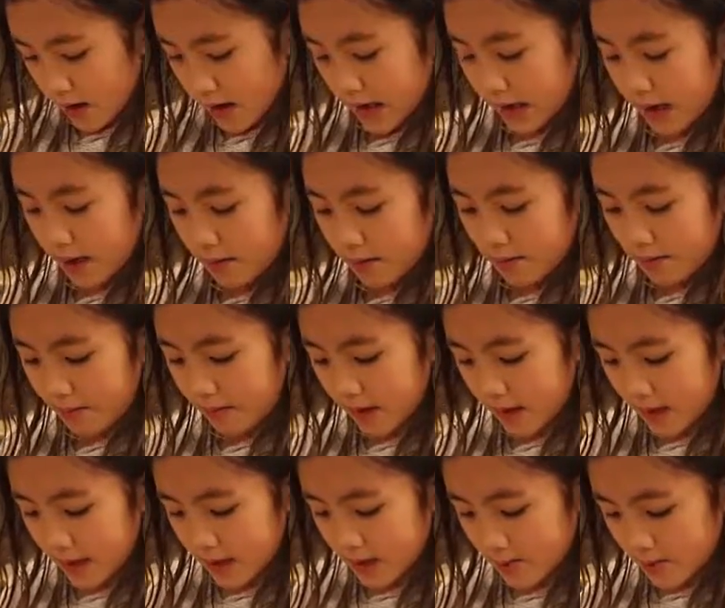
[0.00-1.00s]
Okay,
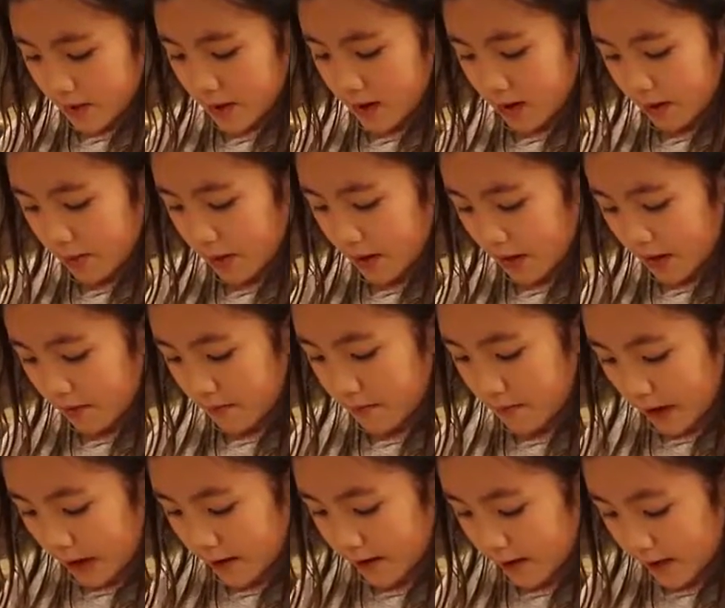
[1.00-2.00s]
mine is becoming
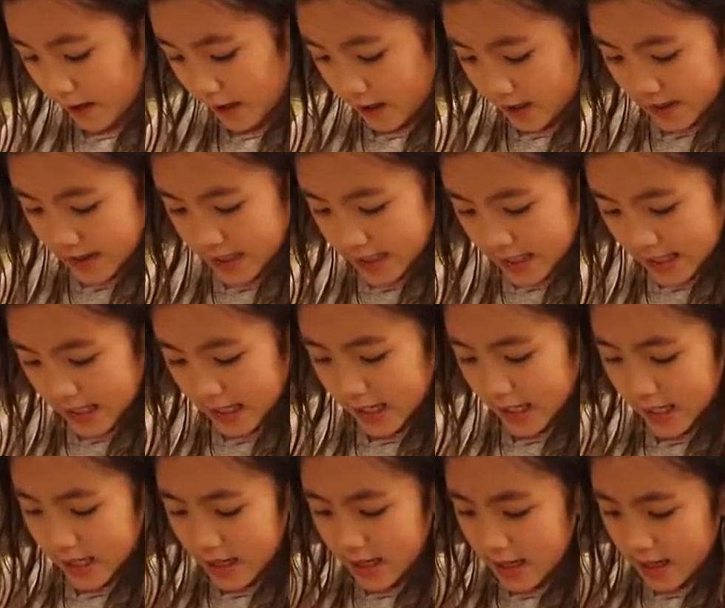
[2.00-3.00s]
very
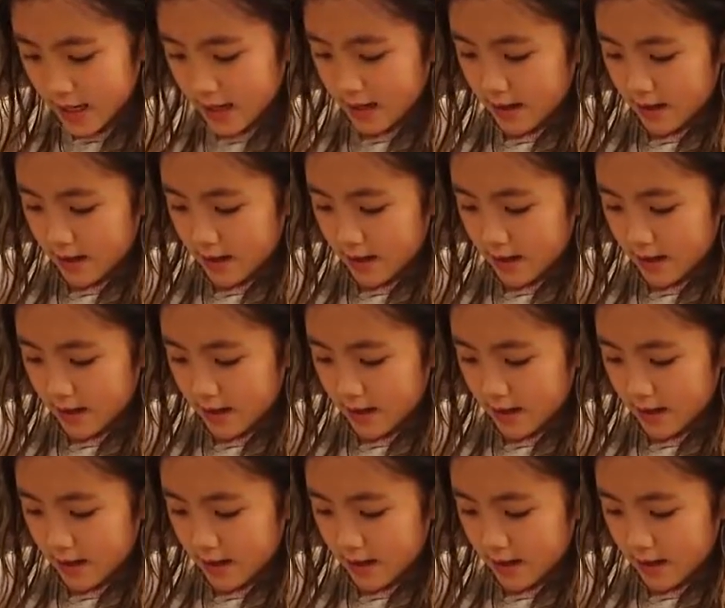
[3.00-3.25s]
unsticky.